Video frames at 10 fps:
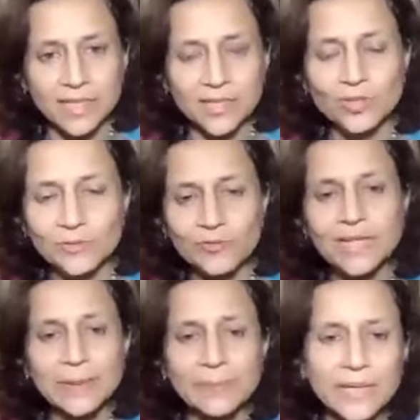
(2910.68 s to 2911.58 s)

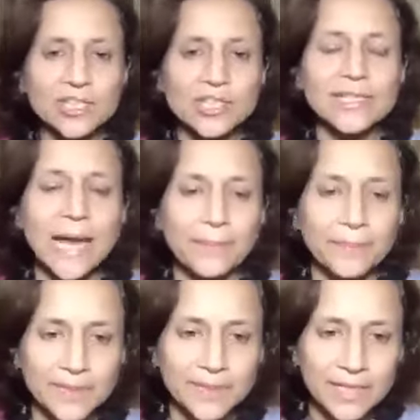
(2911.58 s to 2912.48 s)
different depictions
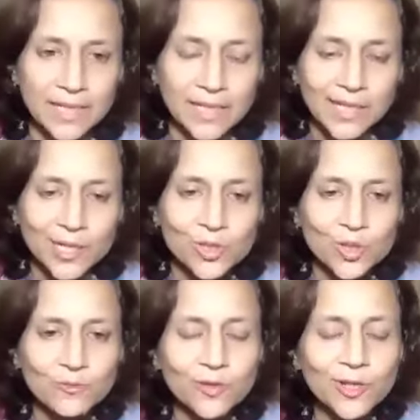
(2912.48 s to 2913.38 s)
happen. So
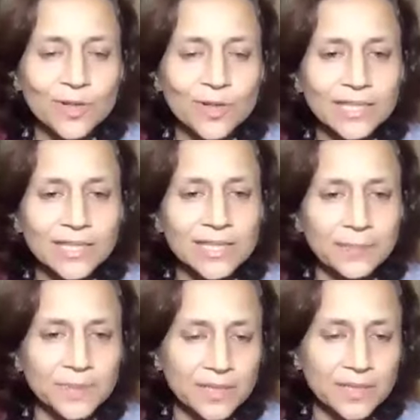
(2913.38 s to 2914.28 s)
if you look at the
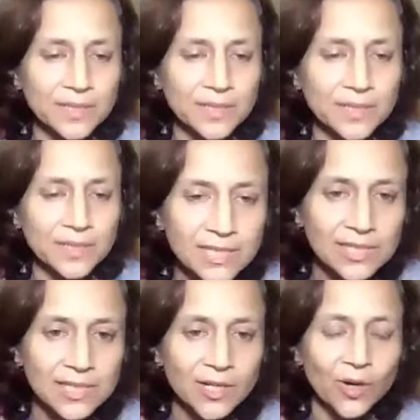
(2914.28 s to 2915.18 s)
Sapta Rishis,
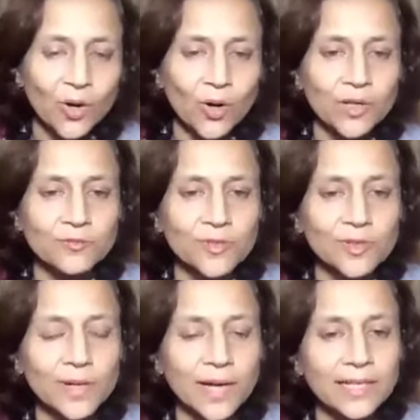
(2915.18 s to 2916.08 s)
or if you
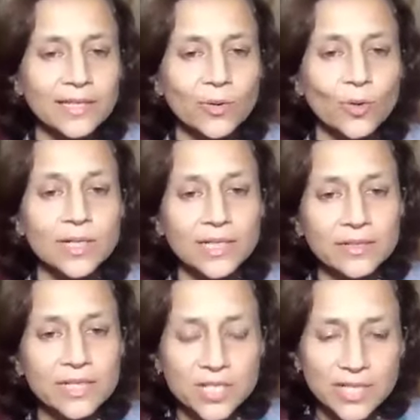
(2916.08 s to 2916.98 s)
look at the older
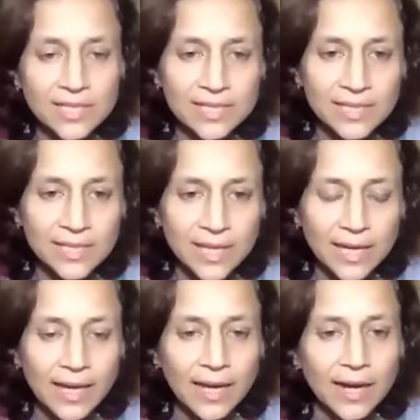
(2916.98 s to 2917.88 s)
Rishis,
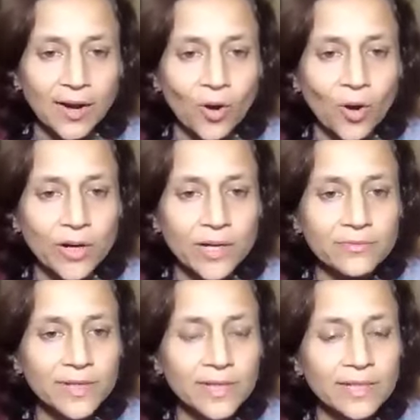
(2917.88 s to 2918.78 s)
or
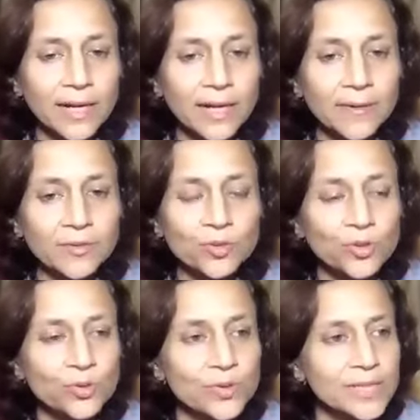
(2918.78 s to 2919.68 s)
even
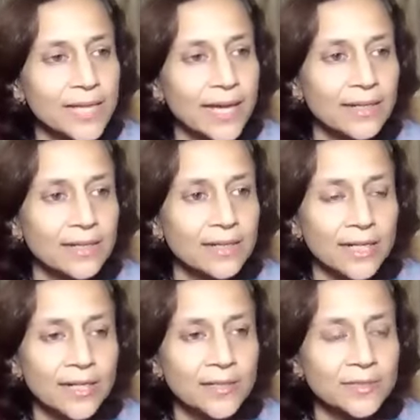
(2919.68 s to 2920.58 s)
gurus like
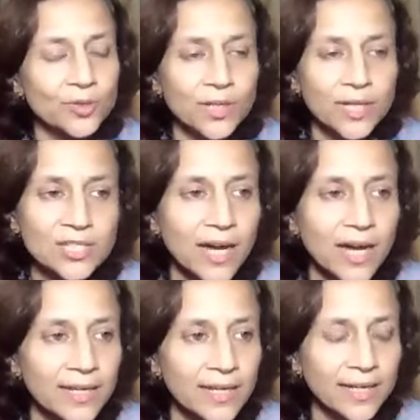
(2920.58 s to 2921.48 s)

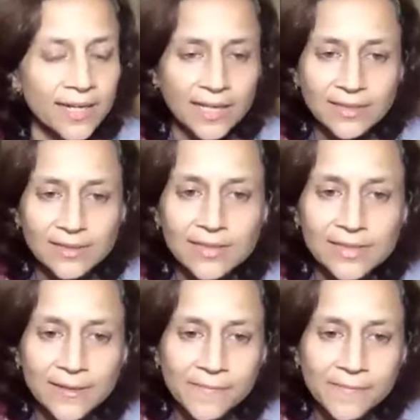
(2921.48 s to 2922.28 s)
Dronacharya and others,